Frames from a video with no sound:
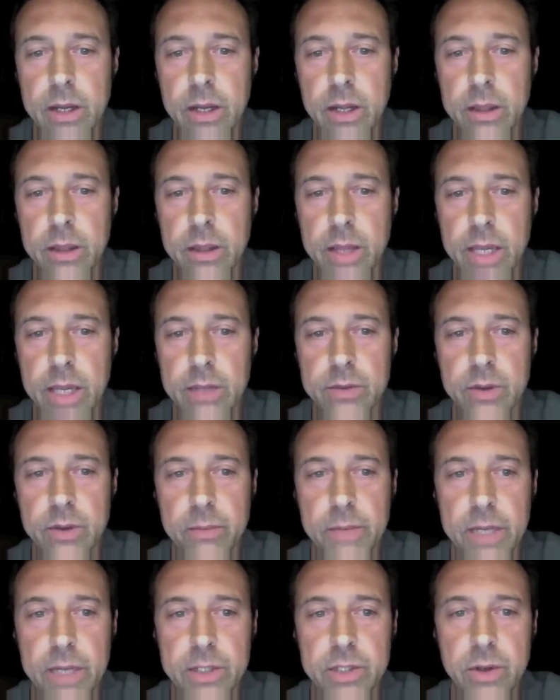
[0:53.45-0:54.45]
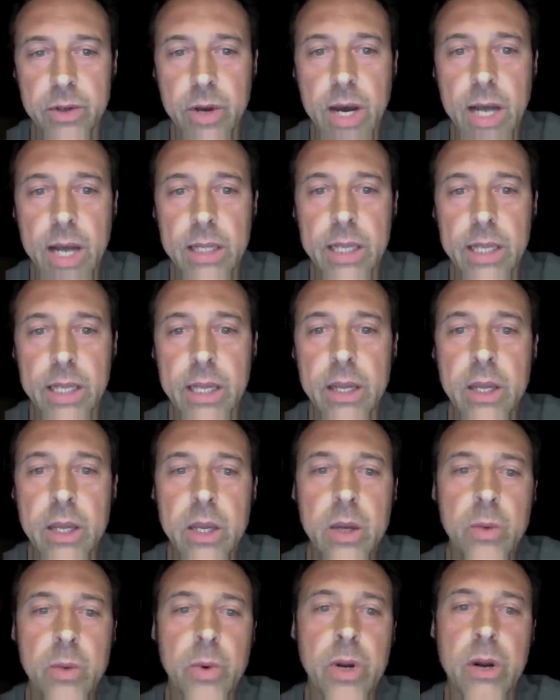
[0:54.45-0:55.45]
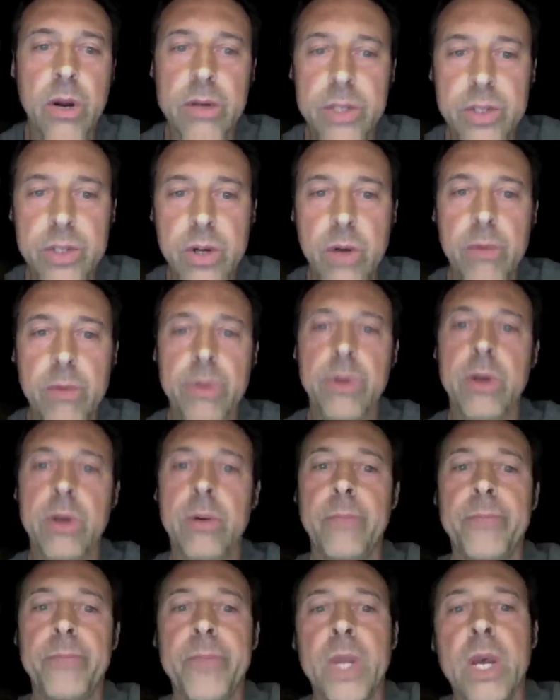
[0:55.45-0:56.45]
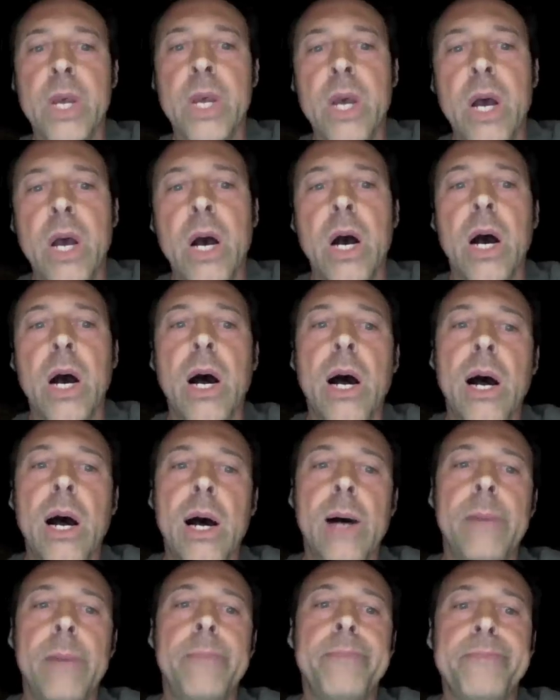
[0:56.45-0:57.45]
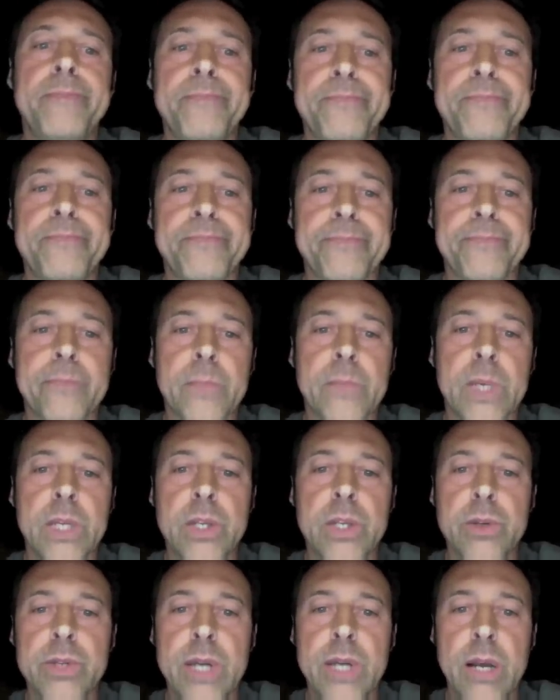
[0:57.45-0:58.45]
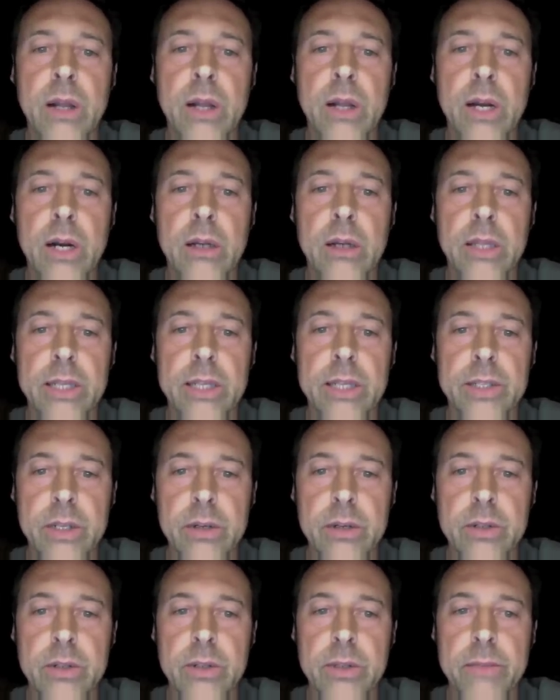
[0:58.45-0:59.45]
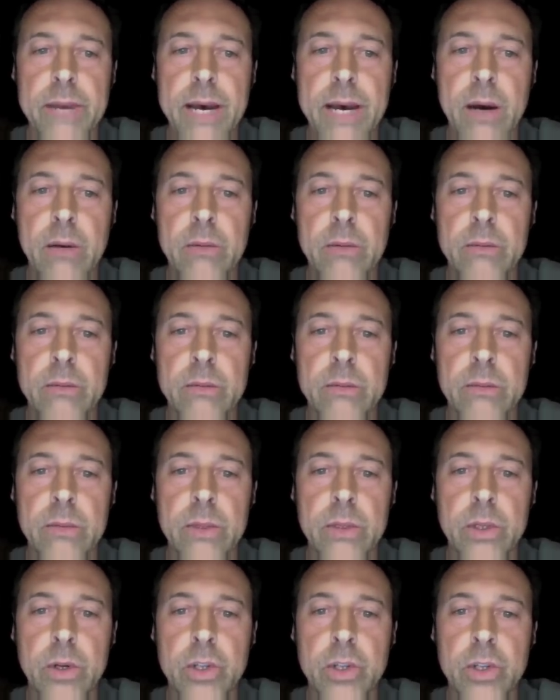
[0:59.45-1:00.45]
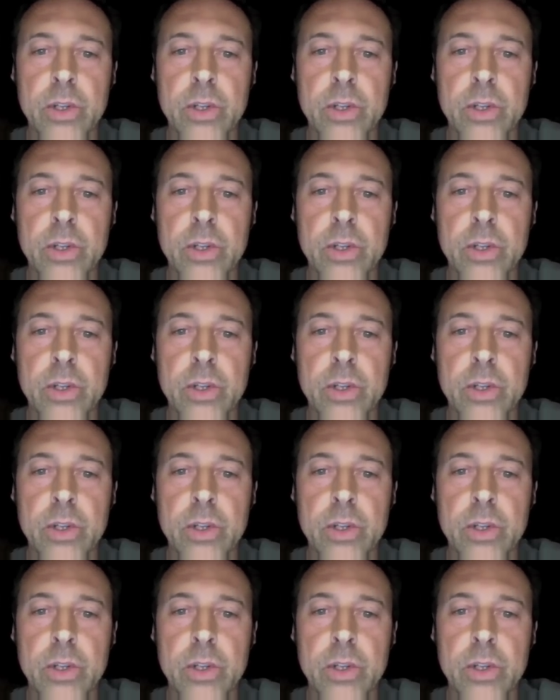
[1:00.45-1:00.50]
Good. Thanks so much. So, Holly, we're going to start with you. Can you tell our listeners about your